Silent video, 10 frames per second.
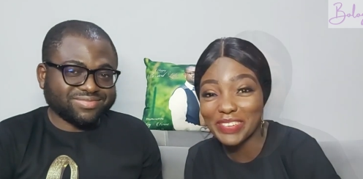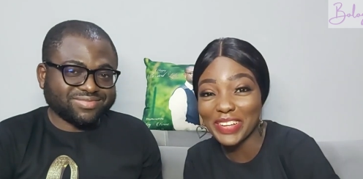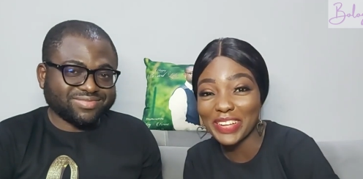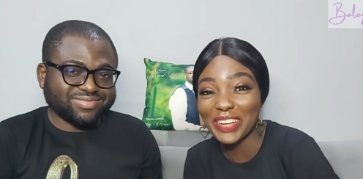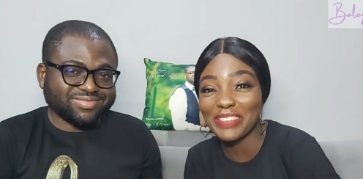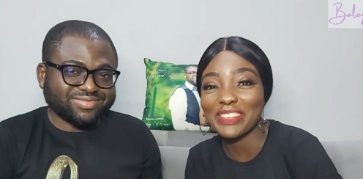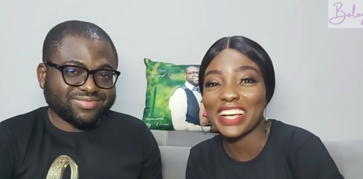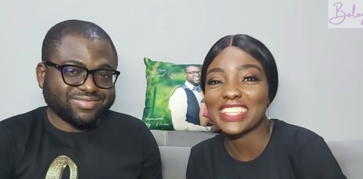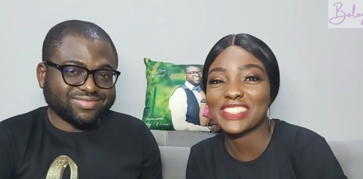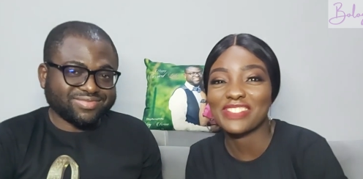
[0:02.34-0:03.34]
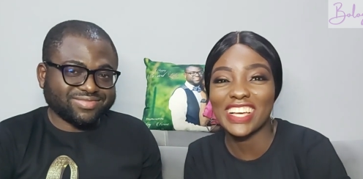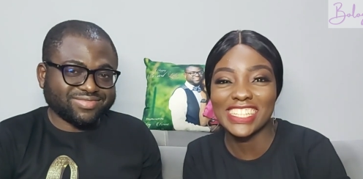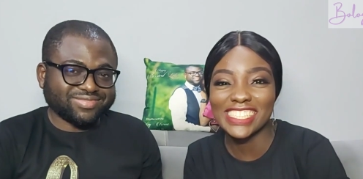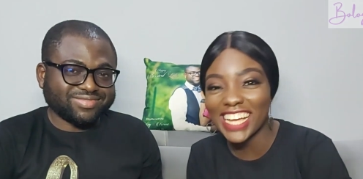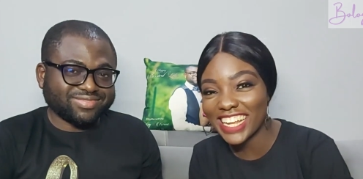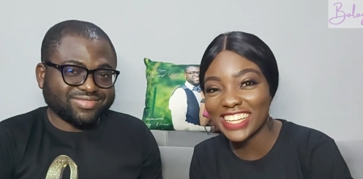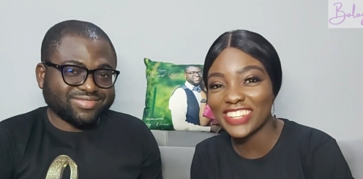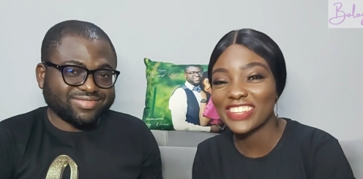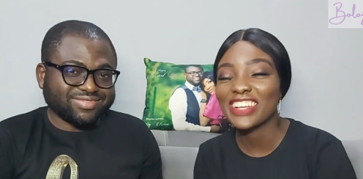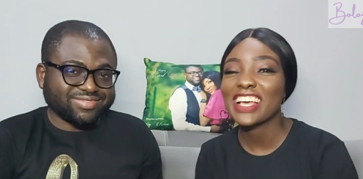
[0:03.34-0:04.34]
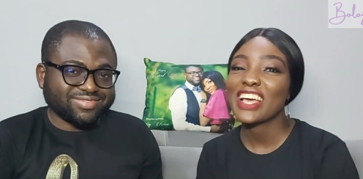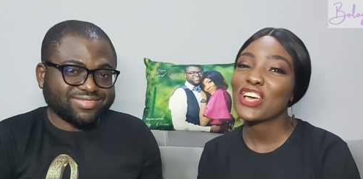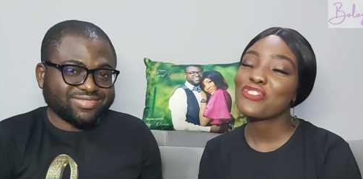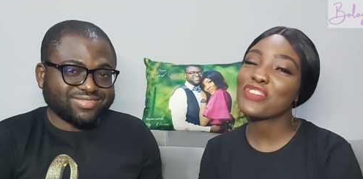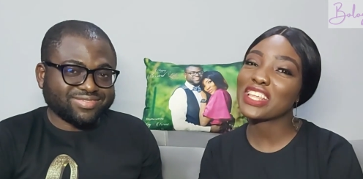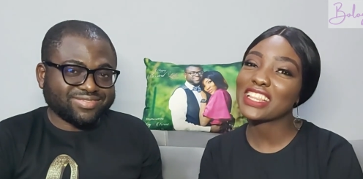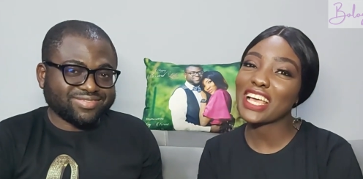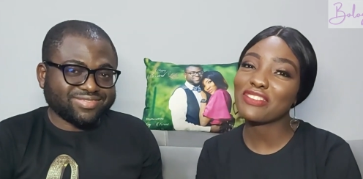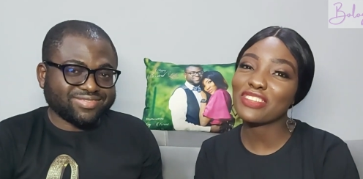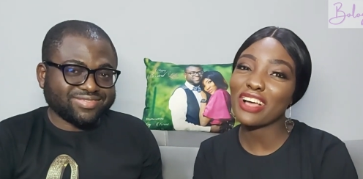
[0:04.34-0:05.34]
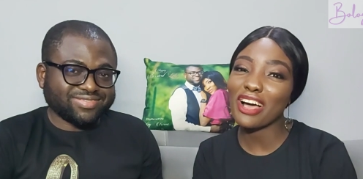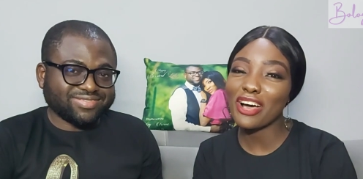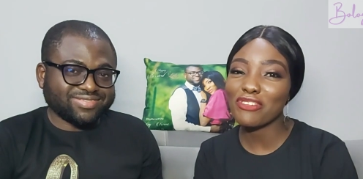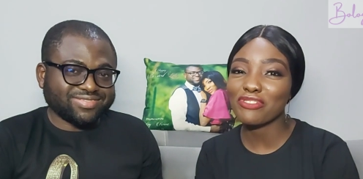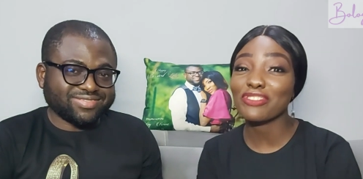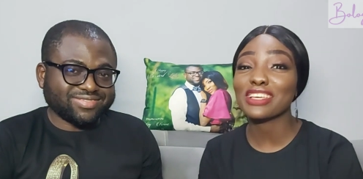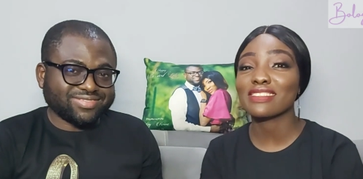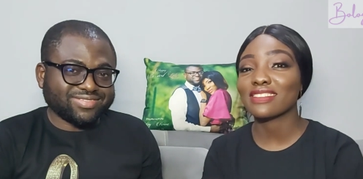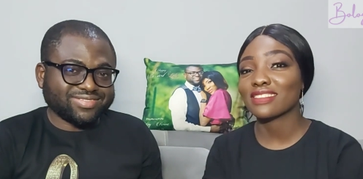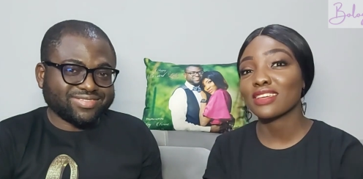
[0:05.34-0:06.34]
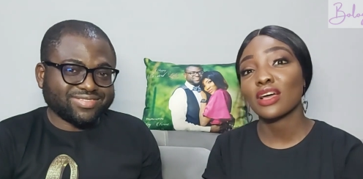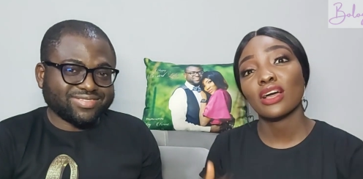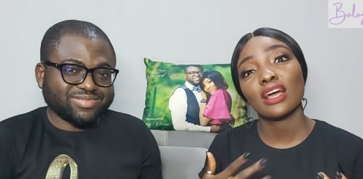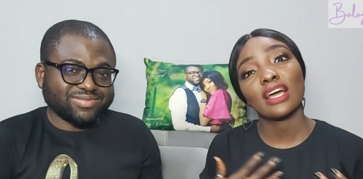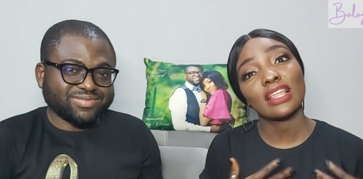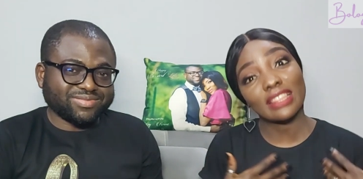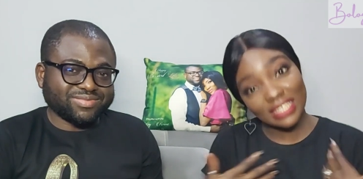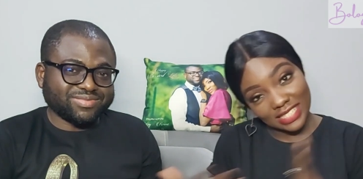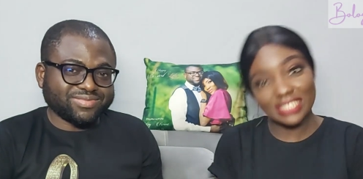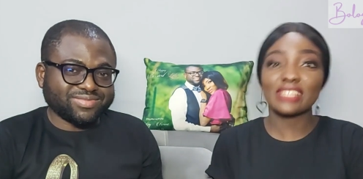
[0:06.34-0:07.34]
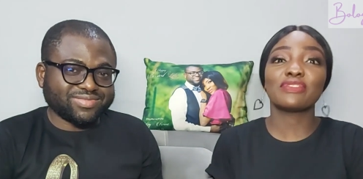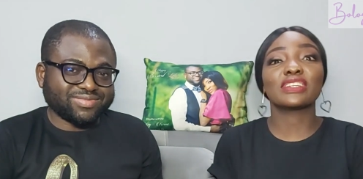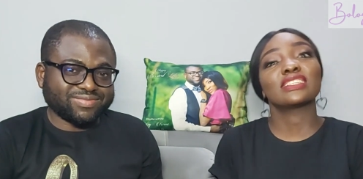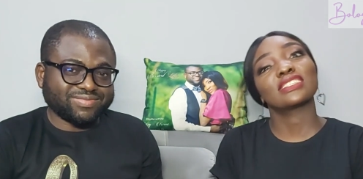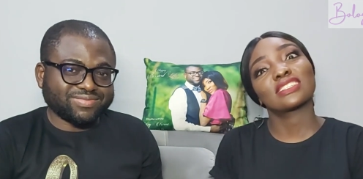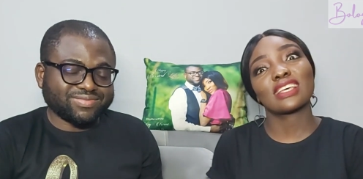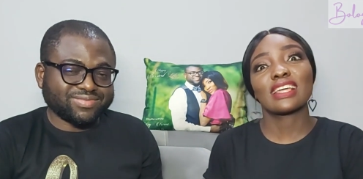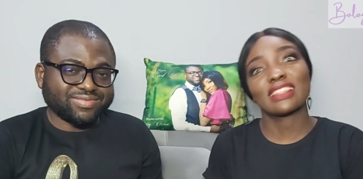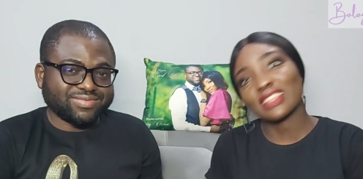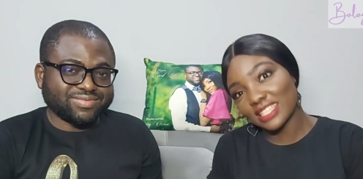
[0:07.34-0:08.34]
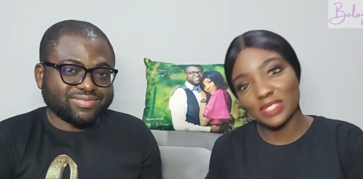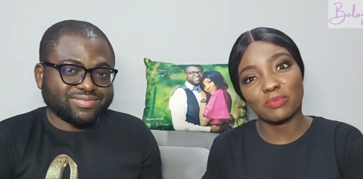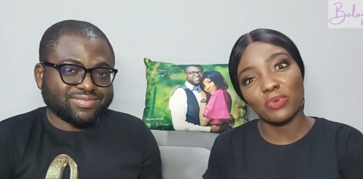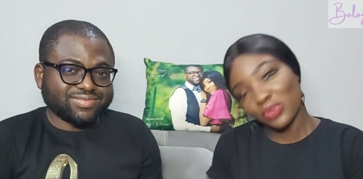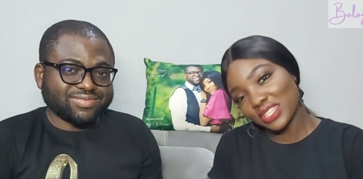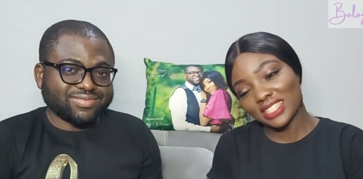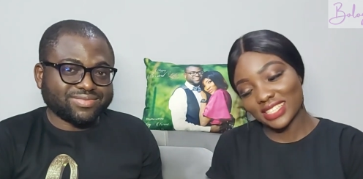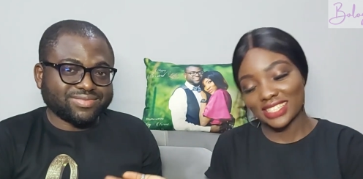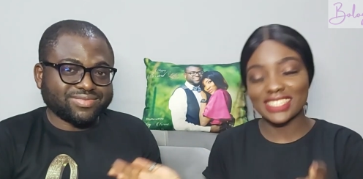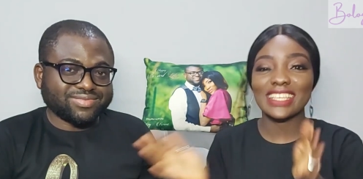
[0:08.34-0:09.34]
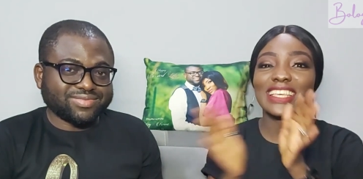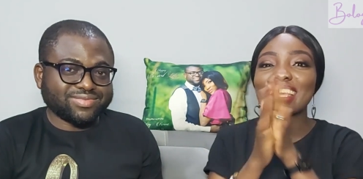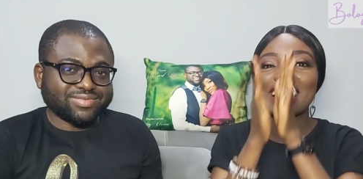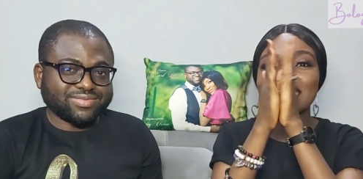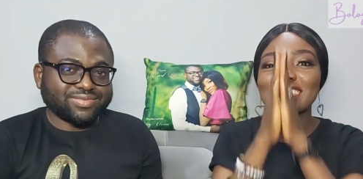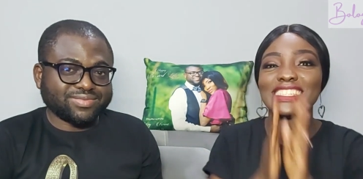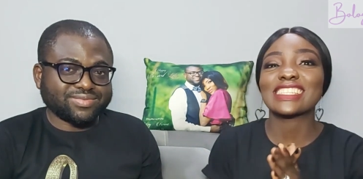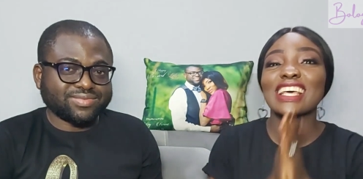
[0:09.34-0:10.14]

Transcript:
Speaker 1: Welcome back to my channel, Faith Life Love with the Stephens at this point. Yes.